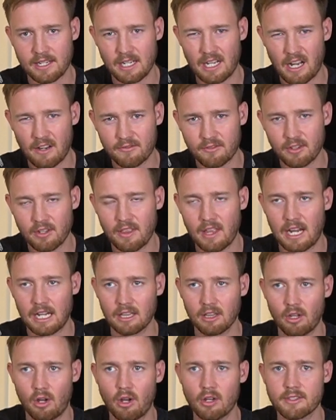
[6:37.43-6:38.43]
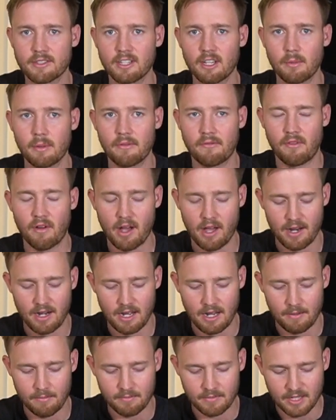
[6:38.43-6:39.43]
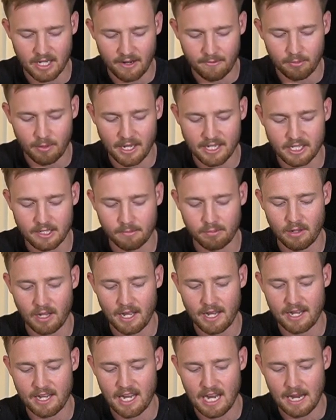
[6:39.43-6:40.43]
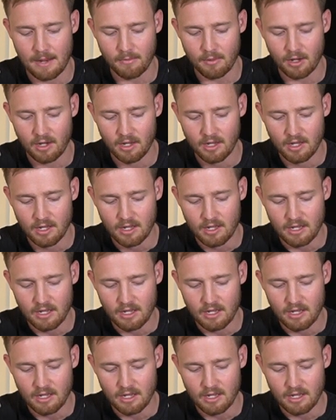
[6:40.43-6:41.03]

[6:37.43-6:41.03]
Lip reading: and after that loss, they'll be fired up. Tough place to play, Canberra.